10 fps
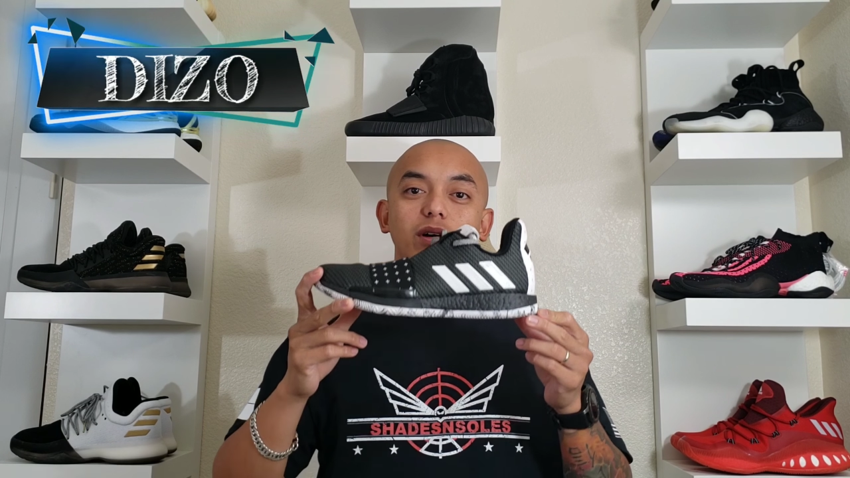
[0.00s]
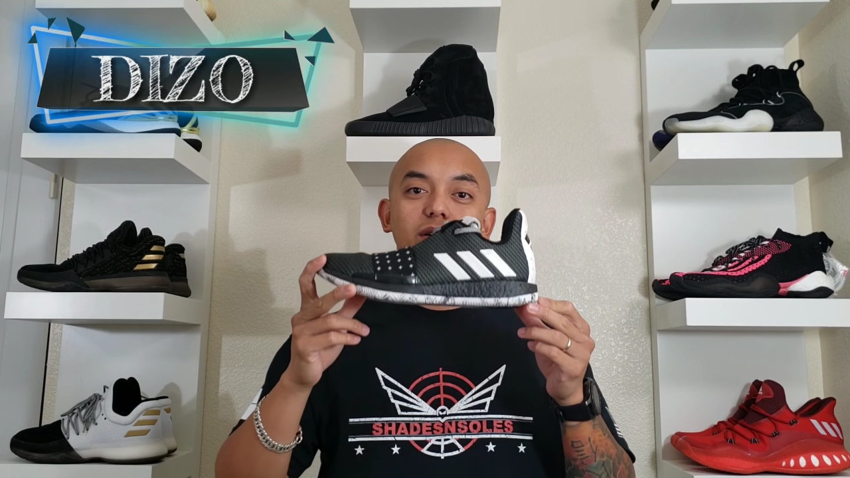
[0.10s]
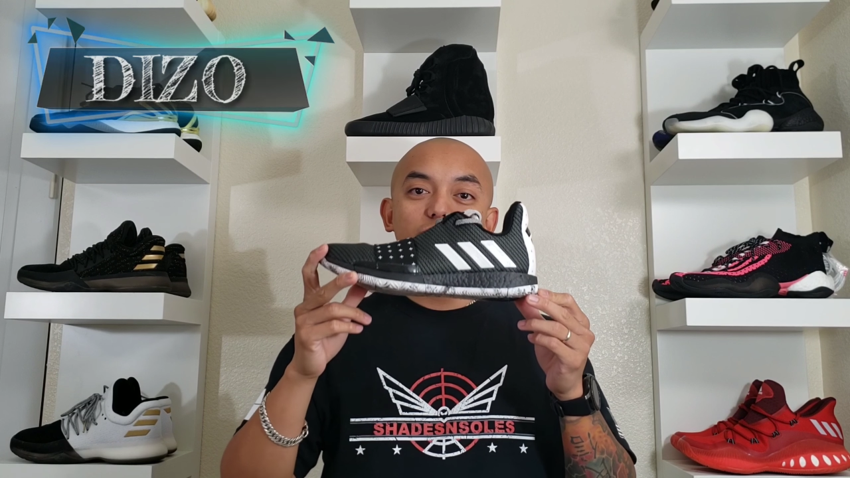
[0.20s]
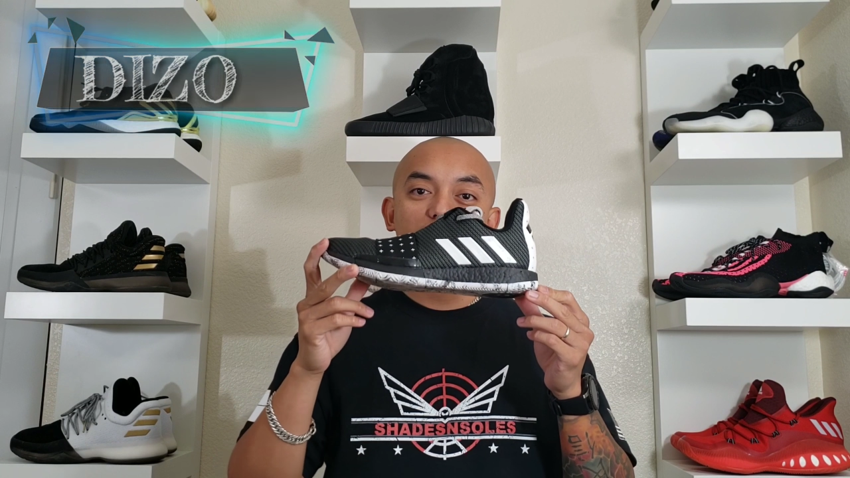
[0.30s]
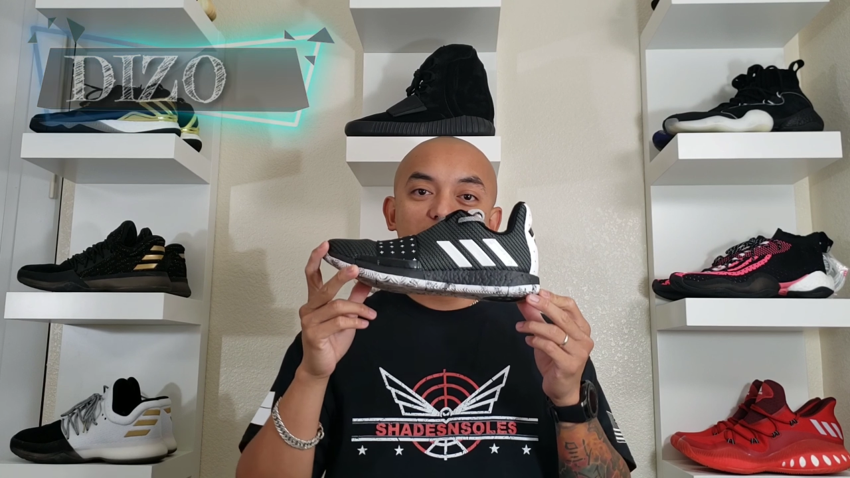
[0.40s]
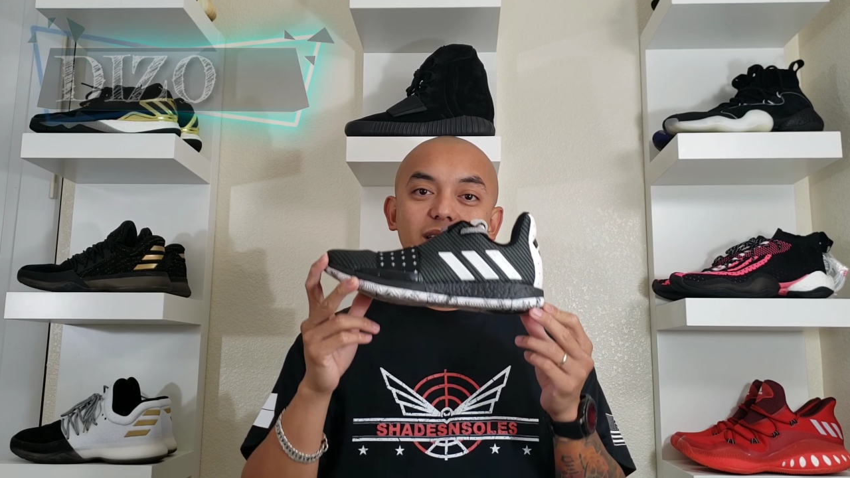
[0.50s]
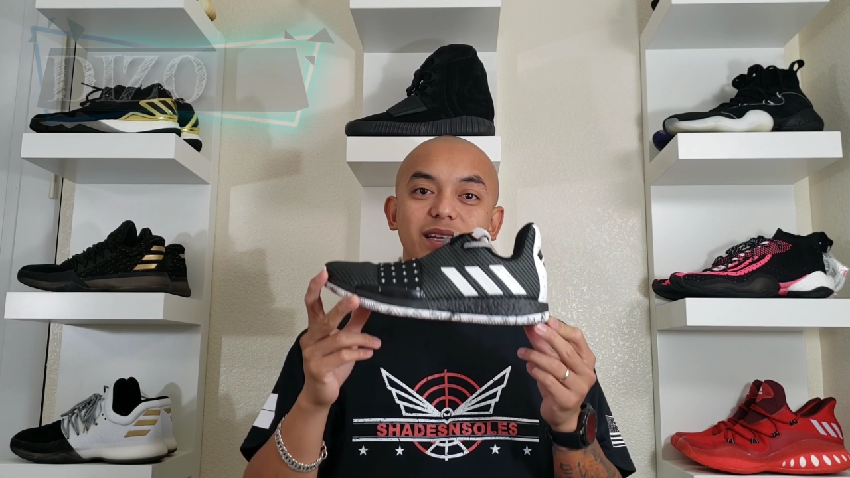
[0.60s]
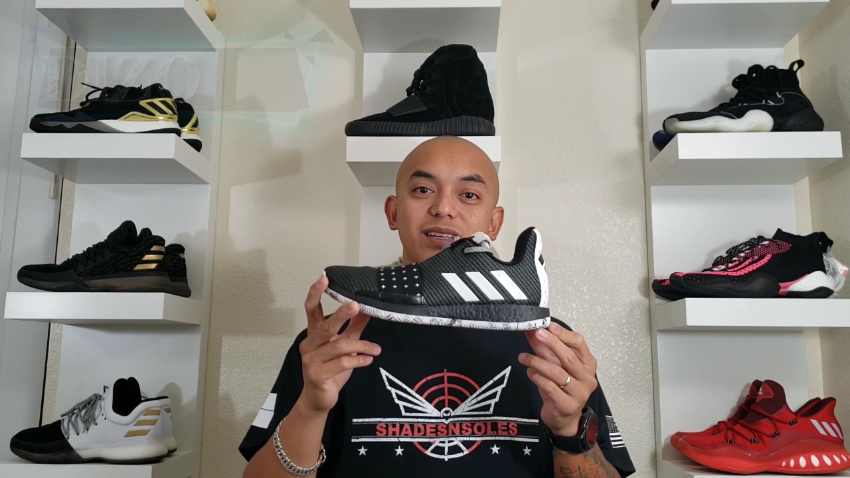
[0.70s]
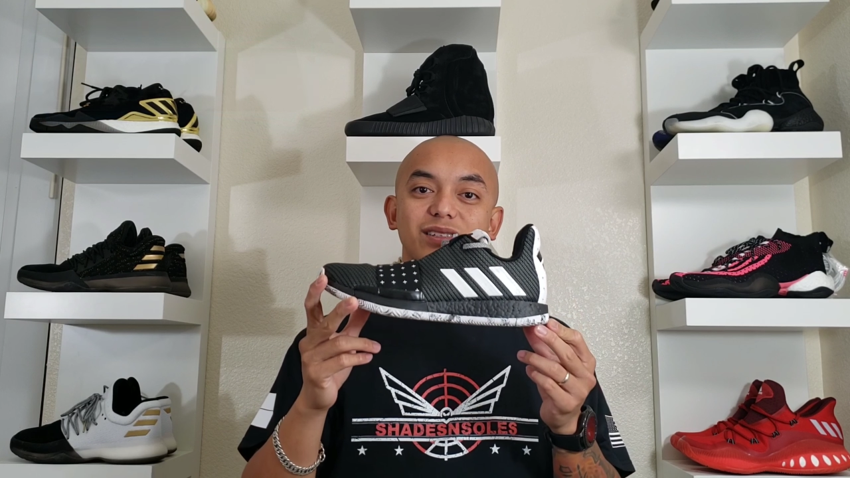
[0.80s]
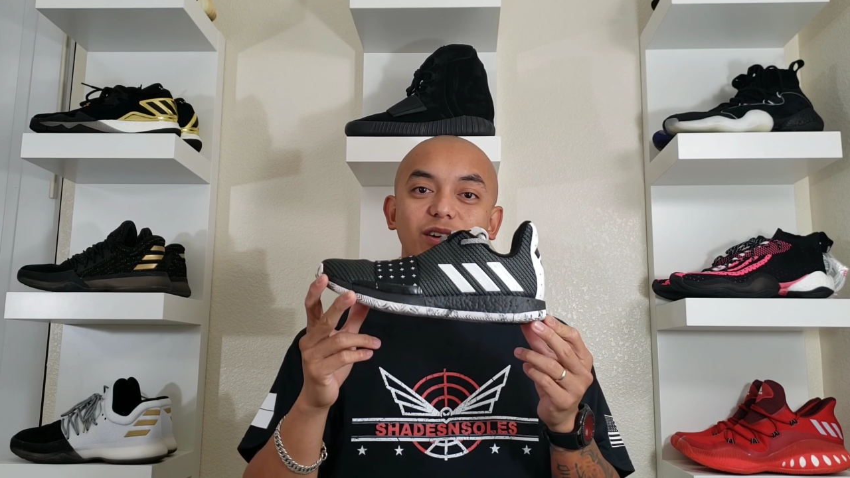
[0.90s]
of the
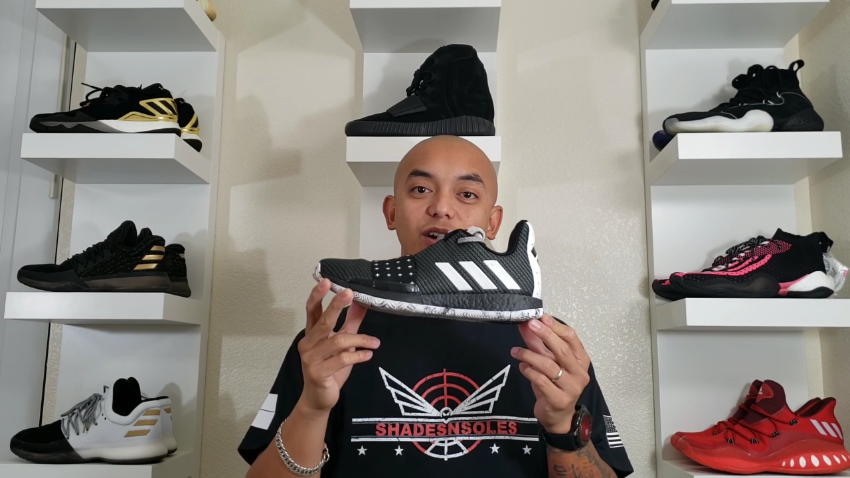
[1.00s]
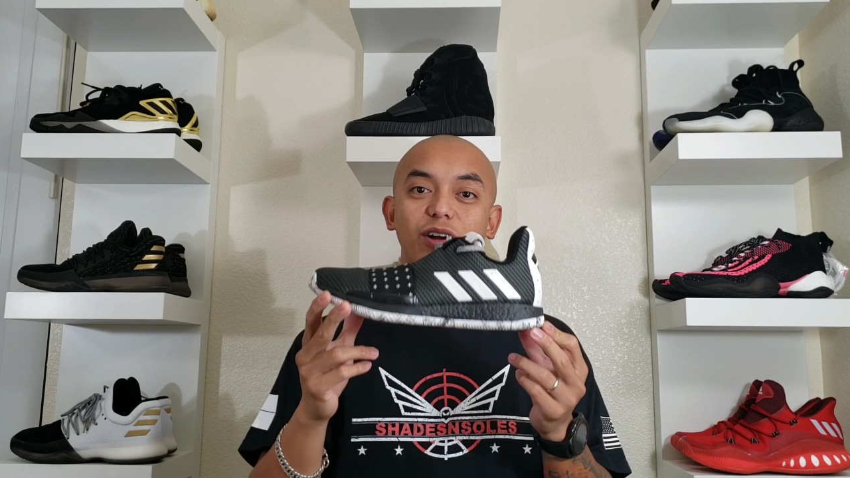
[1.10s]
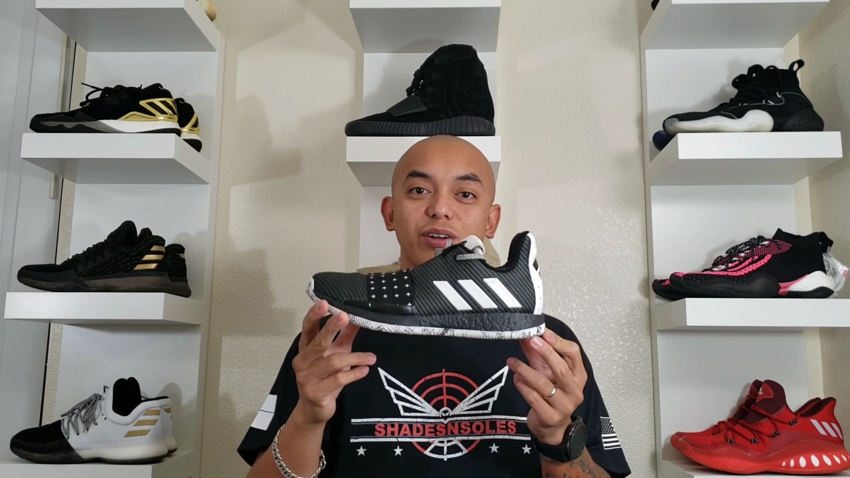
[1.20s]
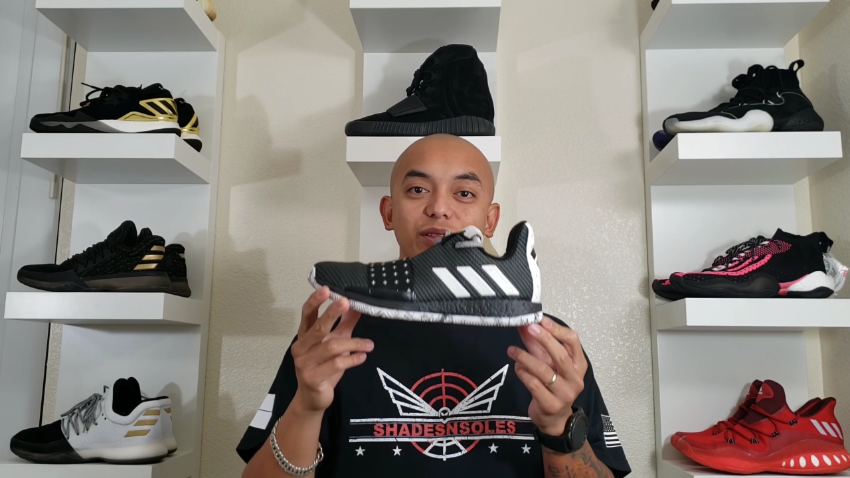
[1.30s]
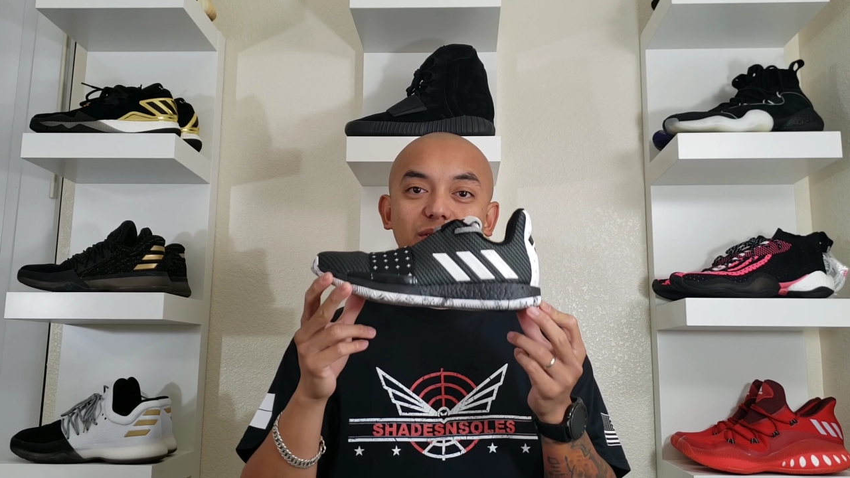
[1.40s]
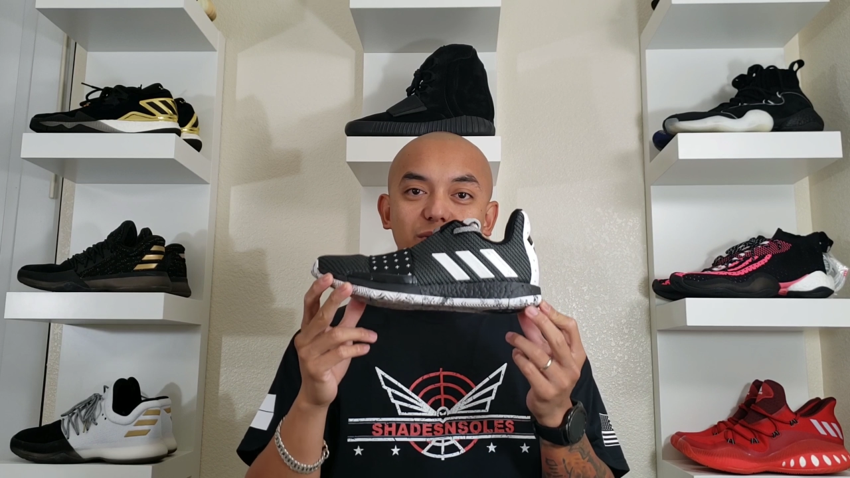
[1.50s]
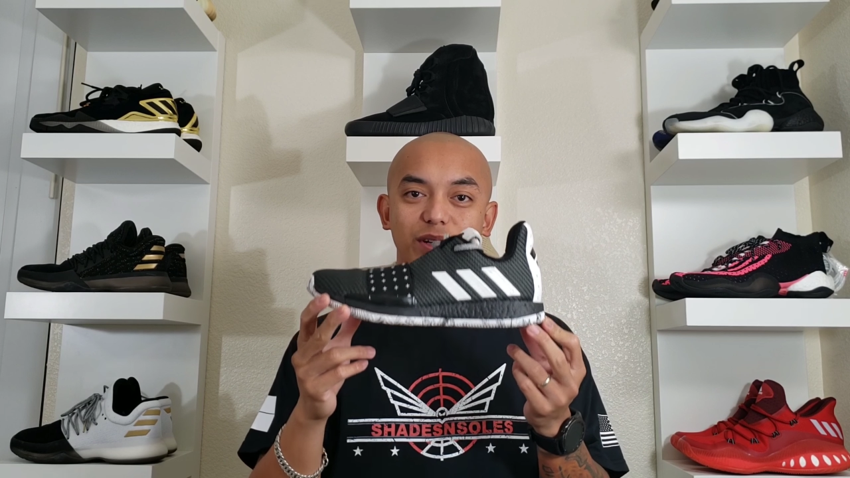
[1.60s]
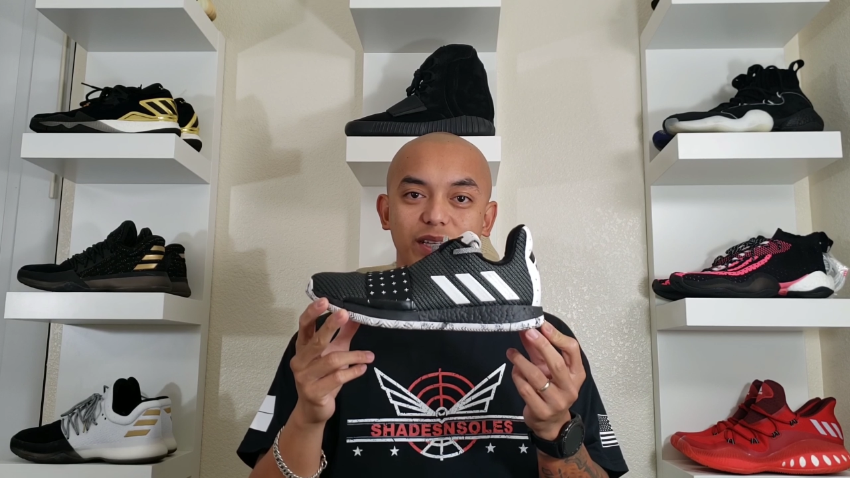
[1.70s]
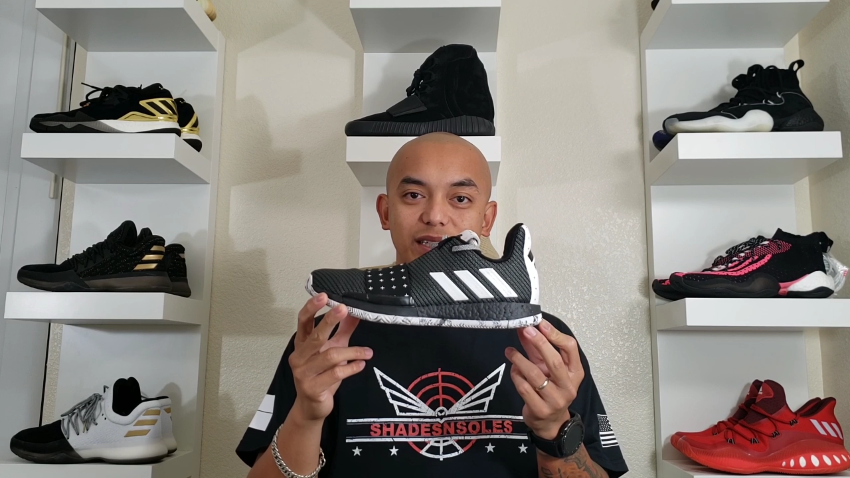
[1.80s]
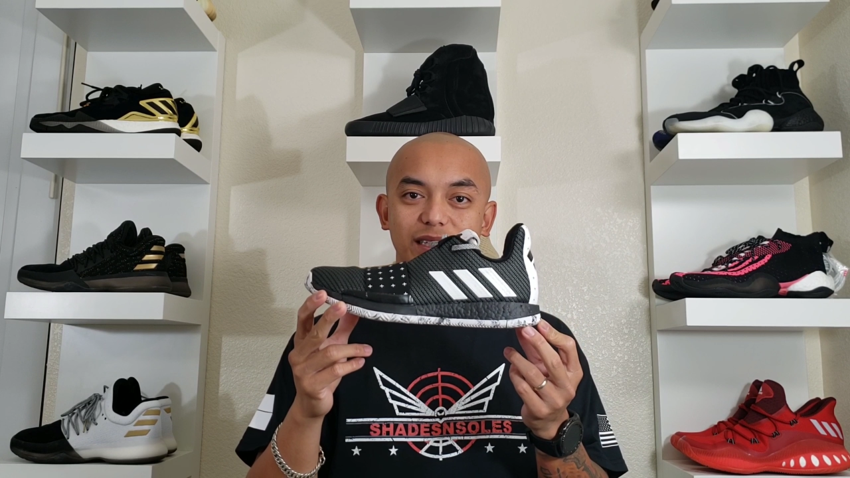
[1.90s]
Adidas Harden
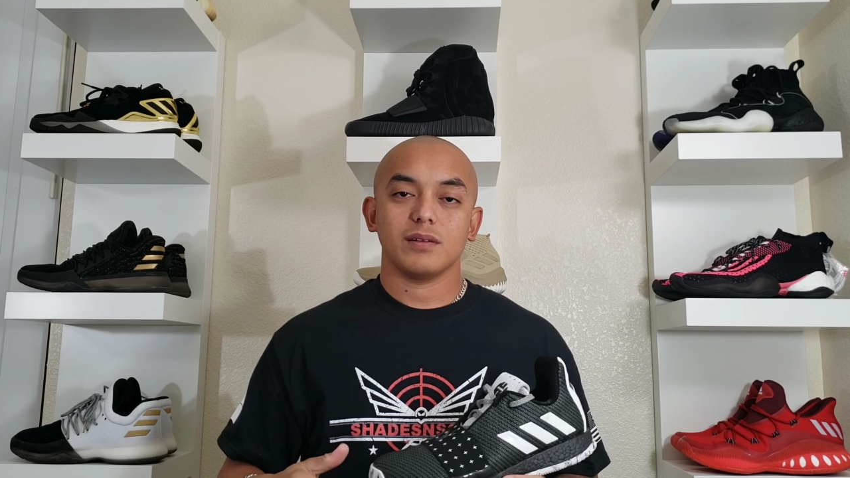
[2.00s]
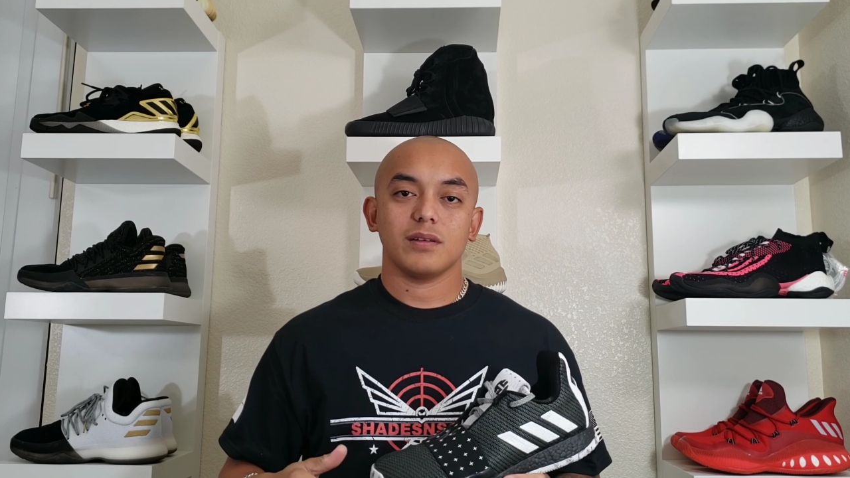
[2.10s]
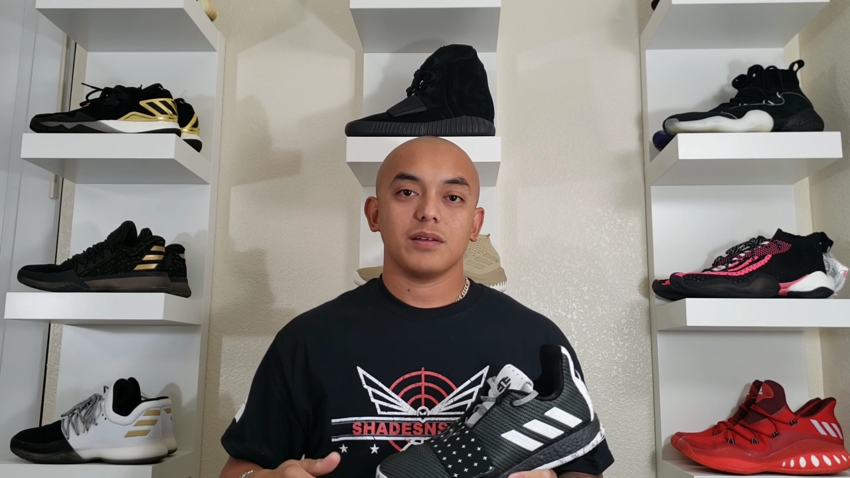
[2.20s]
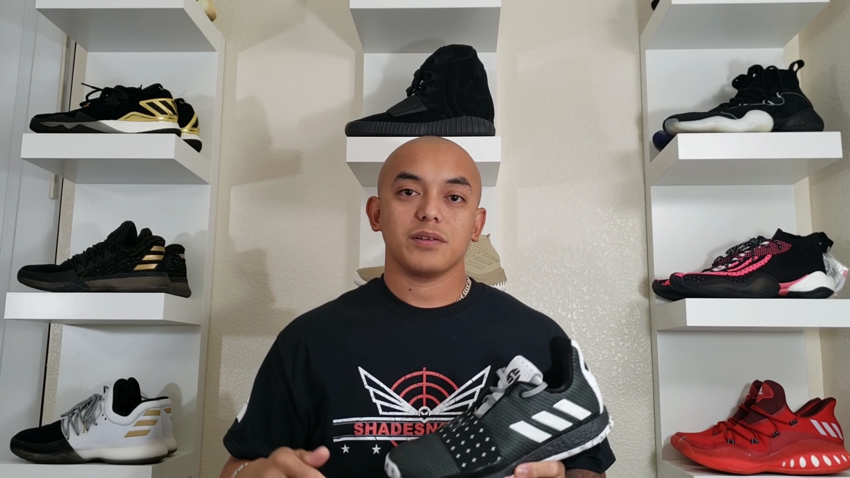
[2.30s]
3s.